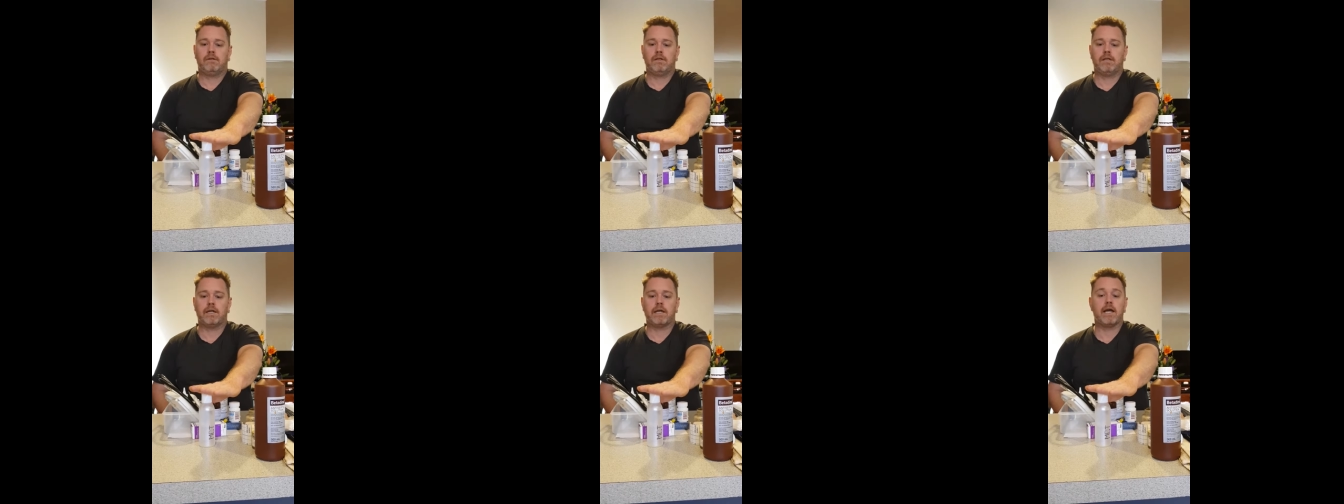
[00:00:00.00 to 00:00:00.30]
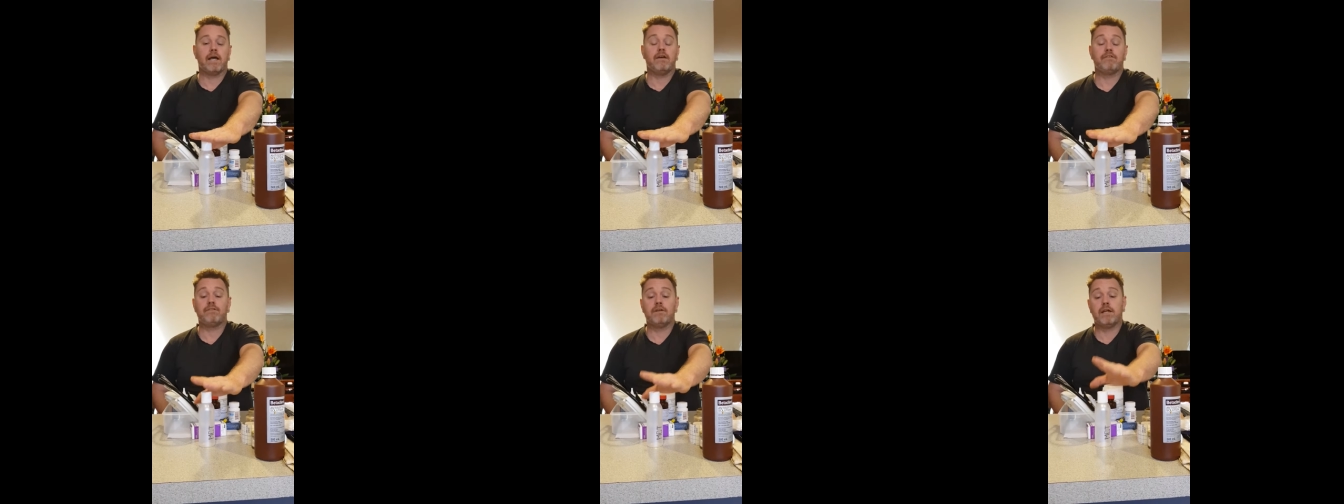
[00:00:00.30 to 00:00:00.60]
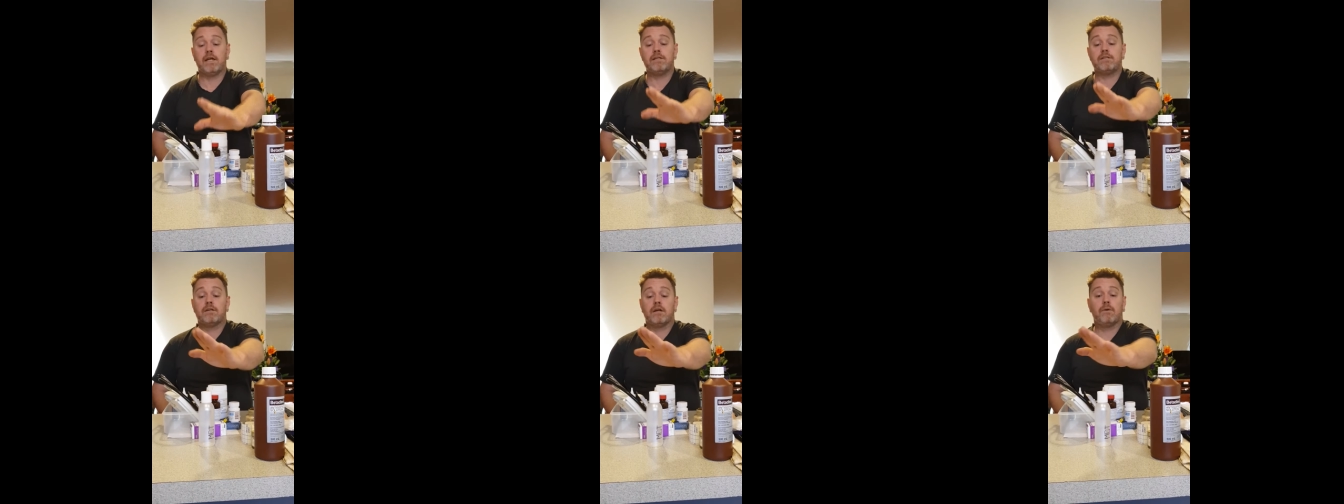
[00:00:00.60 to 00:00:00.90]
Okay, if you
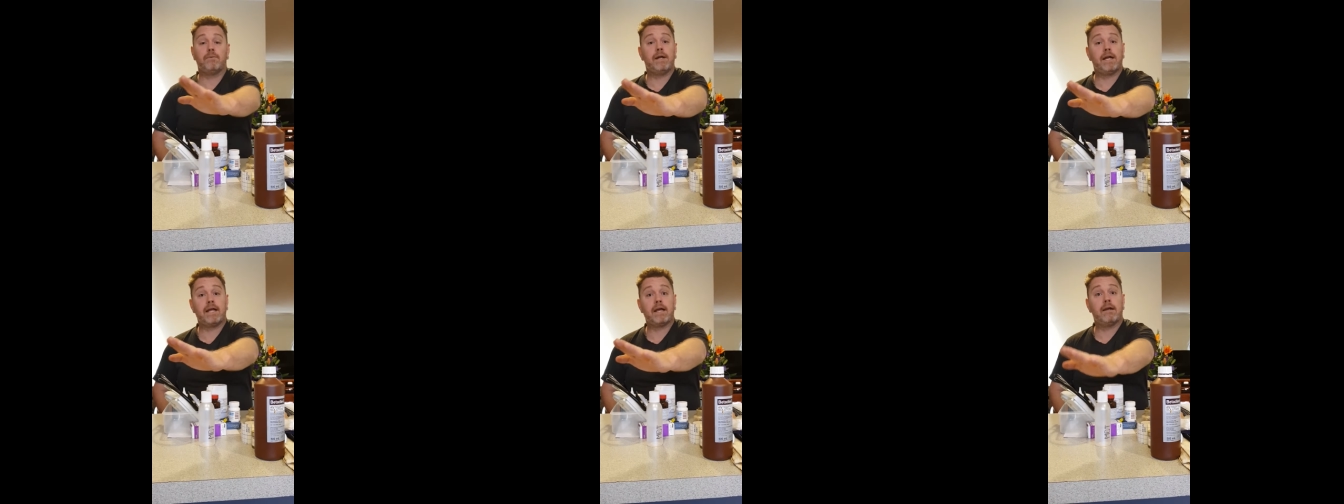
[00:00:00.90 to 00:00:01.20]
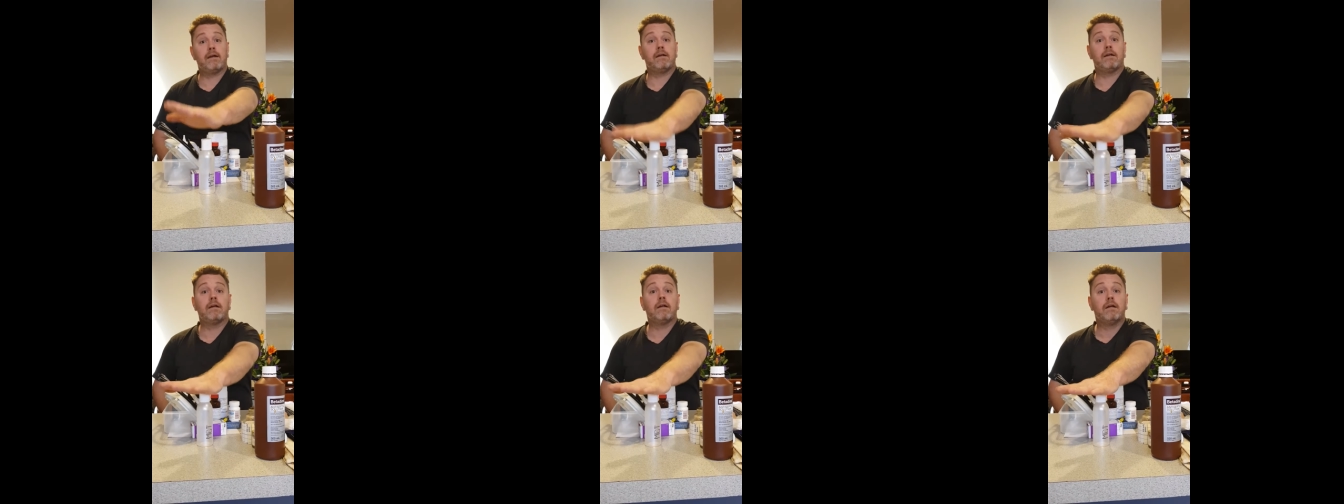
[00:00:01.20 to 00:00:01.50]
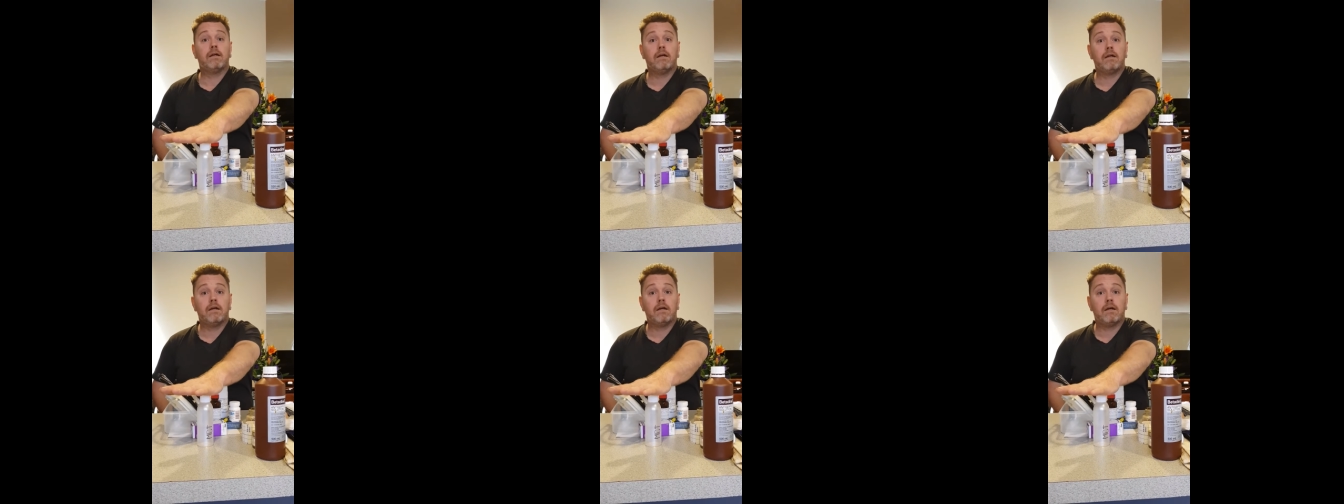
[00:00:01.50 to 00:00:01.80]
need to know where to get it,
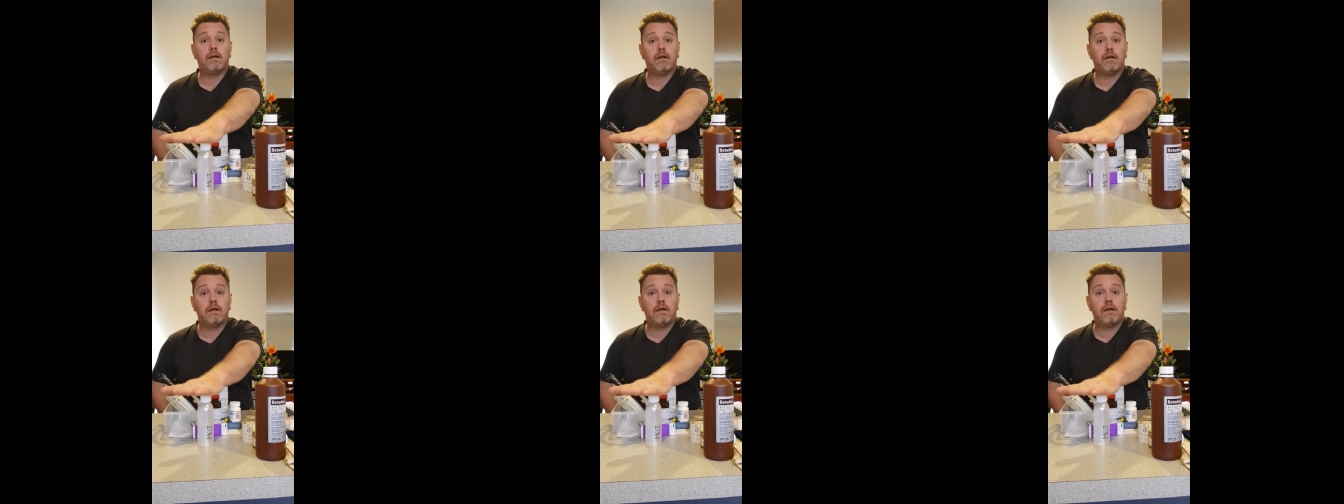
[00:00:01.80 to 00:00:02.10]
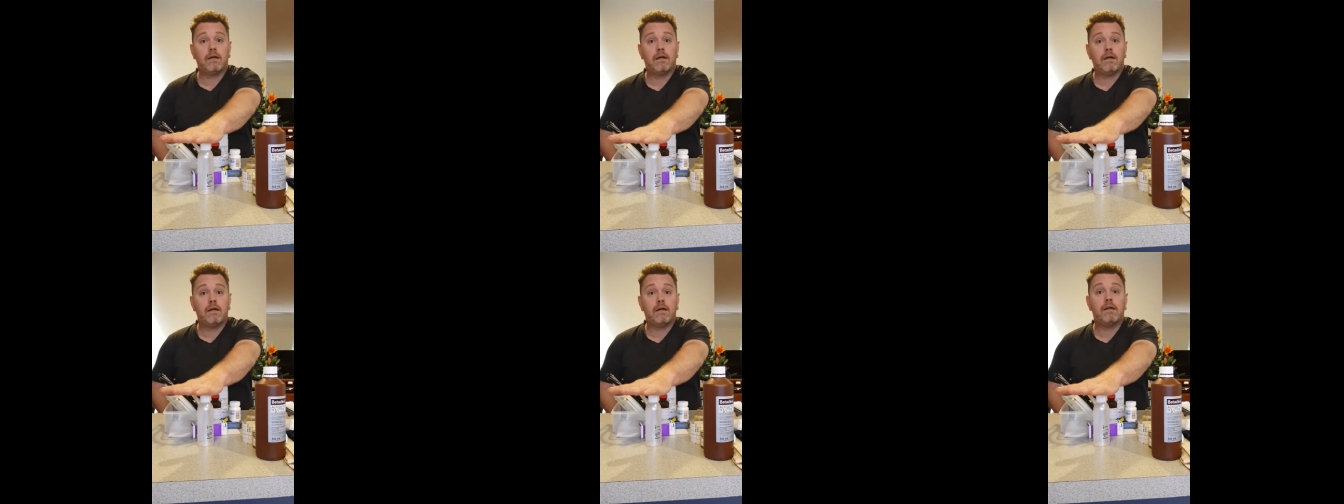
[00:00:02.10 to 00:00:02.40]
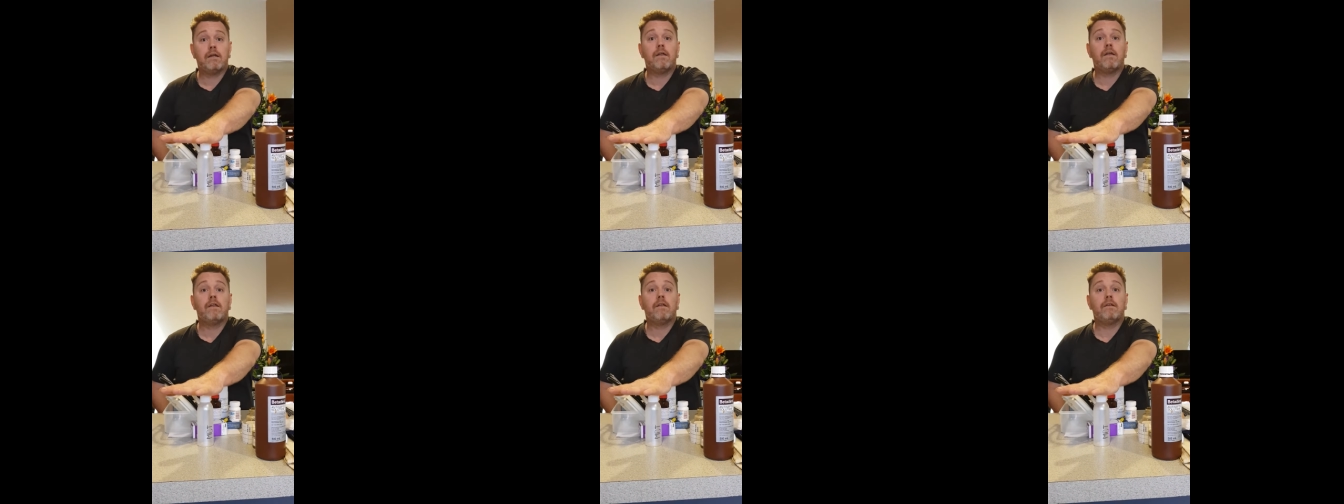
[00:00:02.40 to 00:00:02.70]

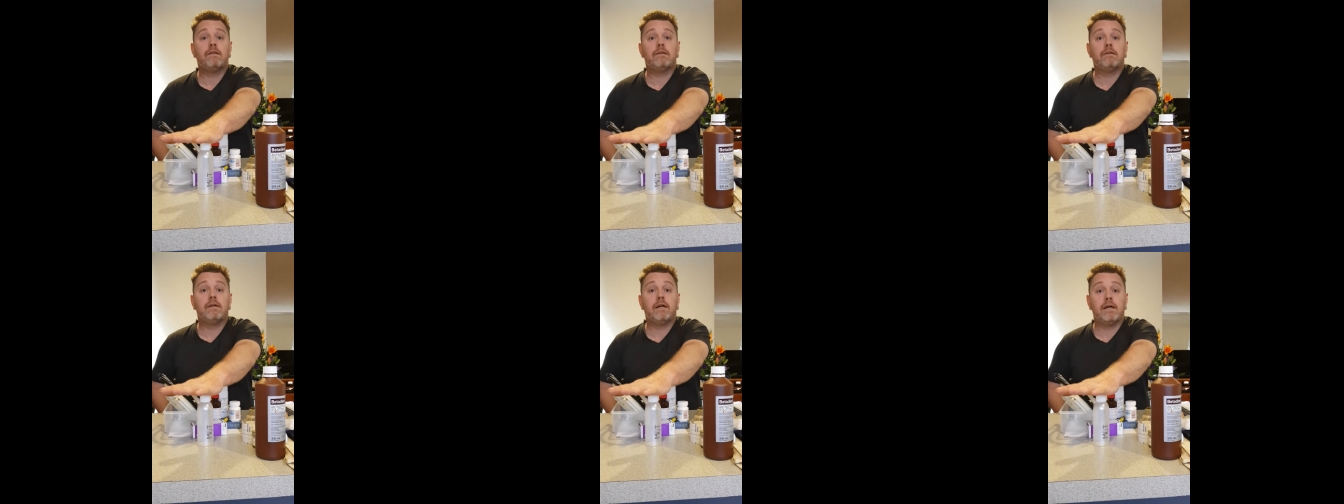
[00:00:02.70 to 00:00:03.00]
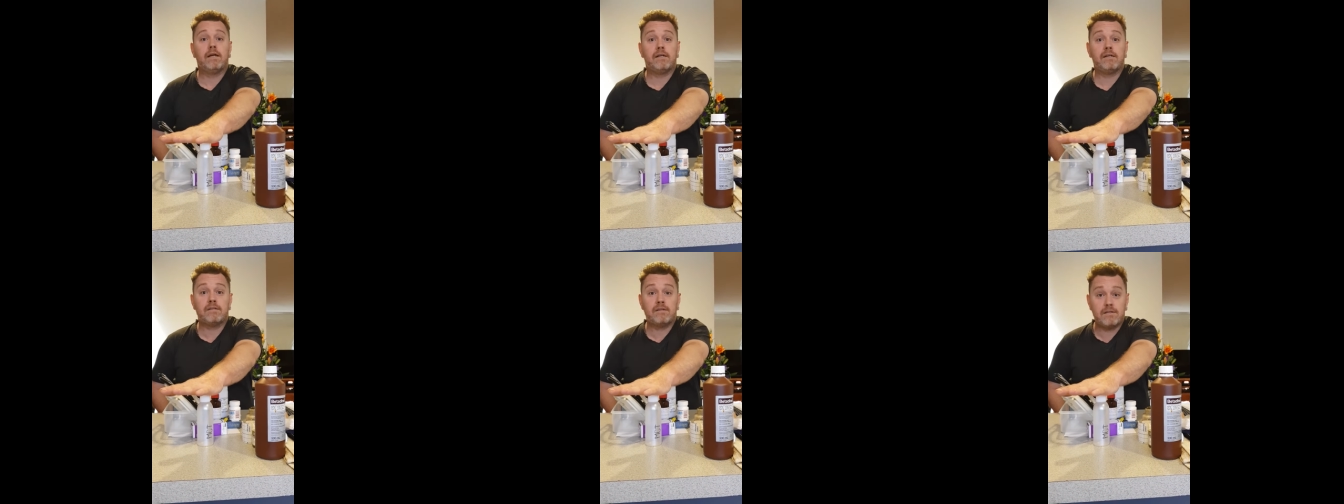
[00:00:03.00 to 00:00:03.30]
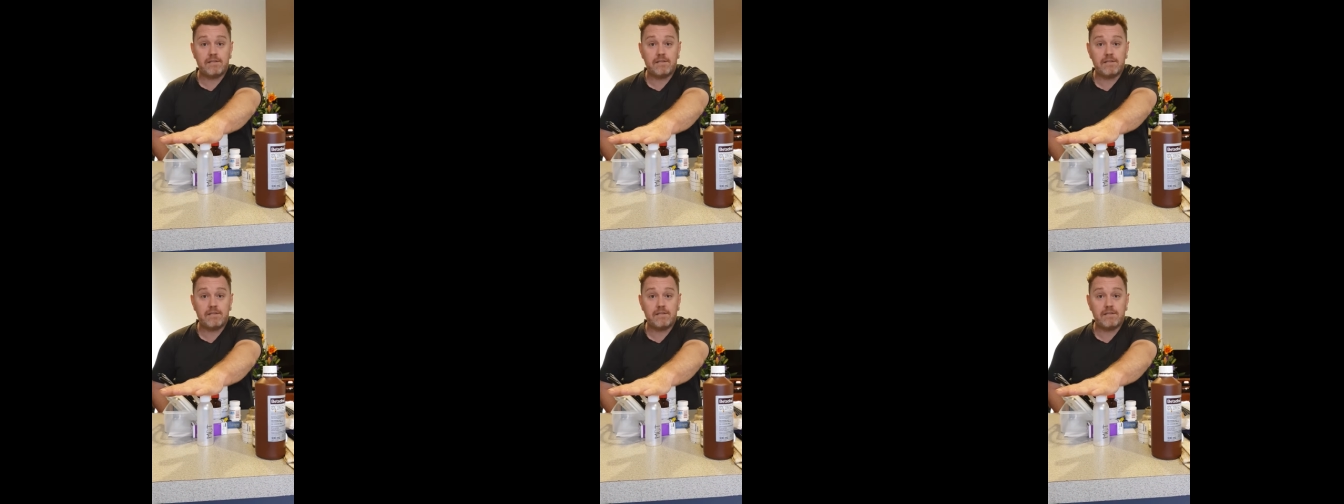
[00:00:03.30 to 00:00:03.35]
then